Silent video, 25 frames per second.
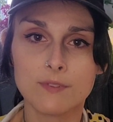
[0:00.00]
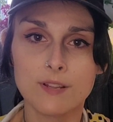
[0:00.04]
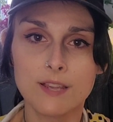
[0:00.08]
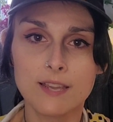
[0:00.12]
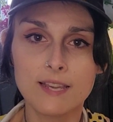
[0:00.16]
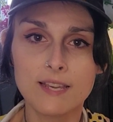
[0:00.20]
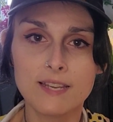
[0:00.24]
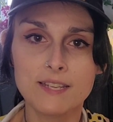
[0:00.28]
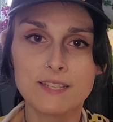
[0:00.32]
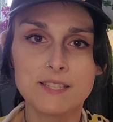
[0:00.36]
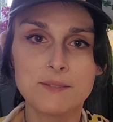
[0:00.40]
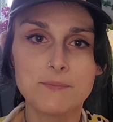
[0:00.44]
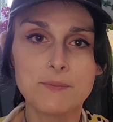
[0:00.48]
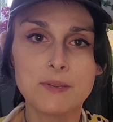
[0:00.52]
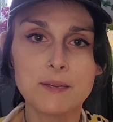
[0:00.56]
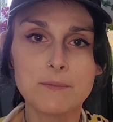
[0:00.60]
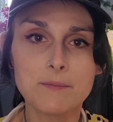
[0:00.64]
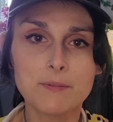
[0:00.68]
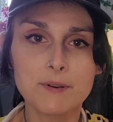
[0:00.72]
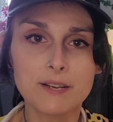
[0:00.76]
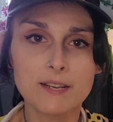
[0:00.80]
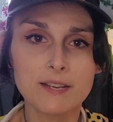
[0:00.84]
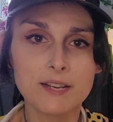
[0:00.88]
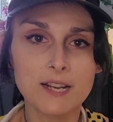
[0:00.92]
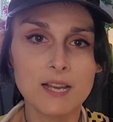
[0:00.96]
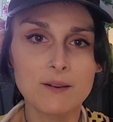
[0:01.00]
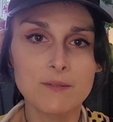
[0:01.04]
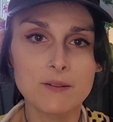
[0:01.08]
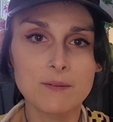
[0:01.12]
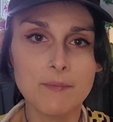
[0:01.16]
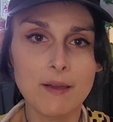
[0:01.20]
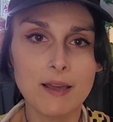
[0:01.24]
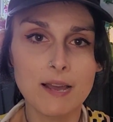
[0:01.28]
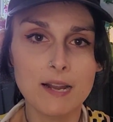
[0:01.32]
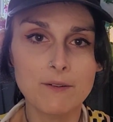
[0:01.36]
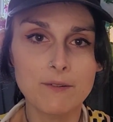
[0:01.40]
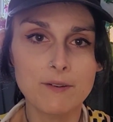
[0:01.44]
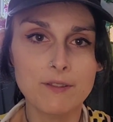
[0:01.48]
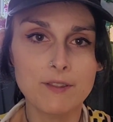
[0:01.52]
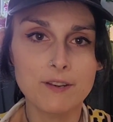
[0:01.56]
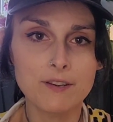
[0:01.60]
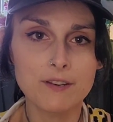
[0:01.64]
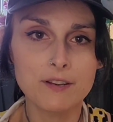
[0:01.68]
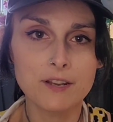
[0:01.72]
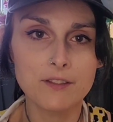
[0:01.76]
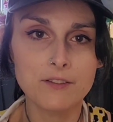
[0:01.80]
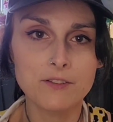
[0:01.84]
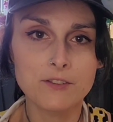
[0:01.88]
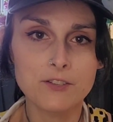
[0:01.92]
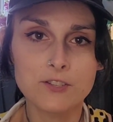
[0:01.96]
Hey, it's me, Bria, coming back with
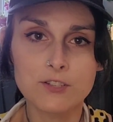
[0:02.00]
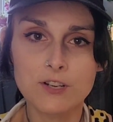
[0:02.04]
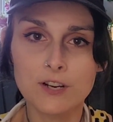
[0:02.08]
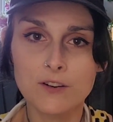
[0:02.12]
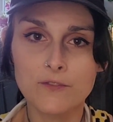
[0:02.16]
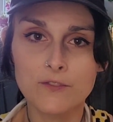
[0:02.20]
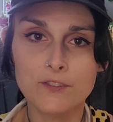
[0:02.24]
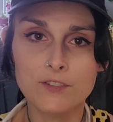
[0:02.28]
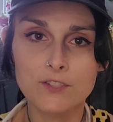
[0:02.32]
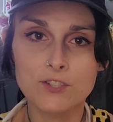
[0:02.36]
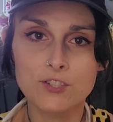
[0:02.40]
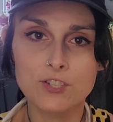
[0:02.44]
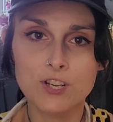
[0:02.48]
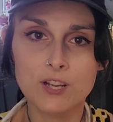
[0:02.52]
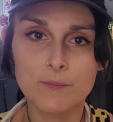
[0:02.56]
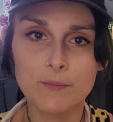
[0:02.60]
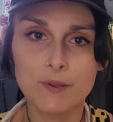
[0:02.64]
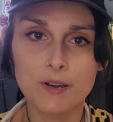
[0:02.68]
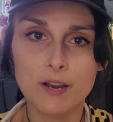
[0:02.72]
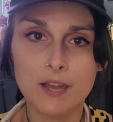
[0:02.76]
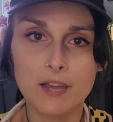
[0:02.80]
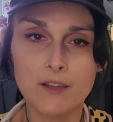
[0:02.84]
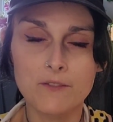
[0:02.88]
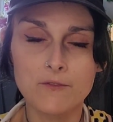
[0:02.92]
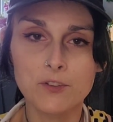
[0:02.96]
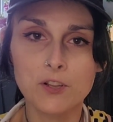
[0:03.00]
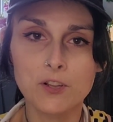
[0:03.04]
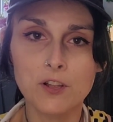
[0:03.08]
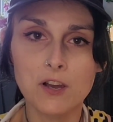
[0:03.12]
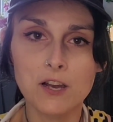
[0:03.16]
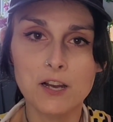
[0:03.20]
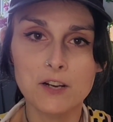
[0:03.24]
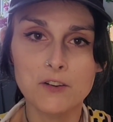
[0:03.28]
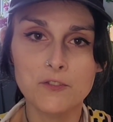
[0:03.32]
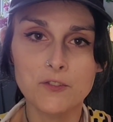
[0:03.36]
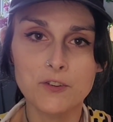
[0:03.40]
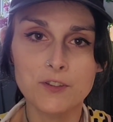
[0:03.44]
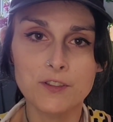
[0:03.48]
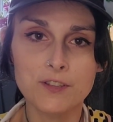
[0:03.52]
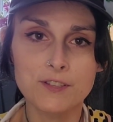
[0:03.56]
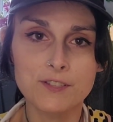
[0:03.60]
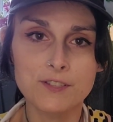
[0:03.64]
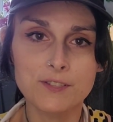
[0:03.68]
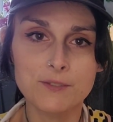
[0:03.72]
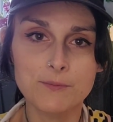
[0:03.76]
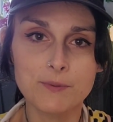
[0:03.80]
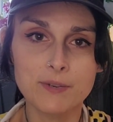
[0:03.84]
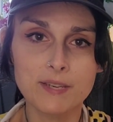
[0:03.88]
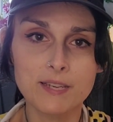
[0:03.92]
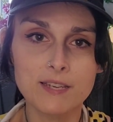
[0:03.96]
another Starfist Gemini vlog for
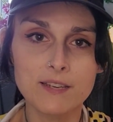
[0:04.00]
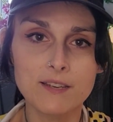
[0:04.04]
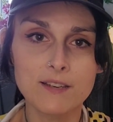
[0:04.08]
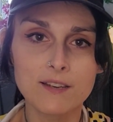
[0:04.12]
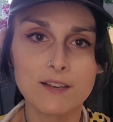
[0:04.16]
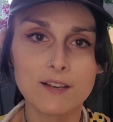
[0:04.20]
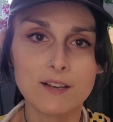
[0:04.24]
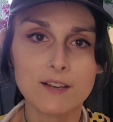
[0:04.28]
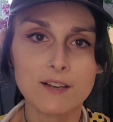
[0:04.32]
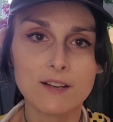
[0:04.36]
this week.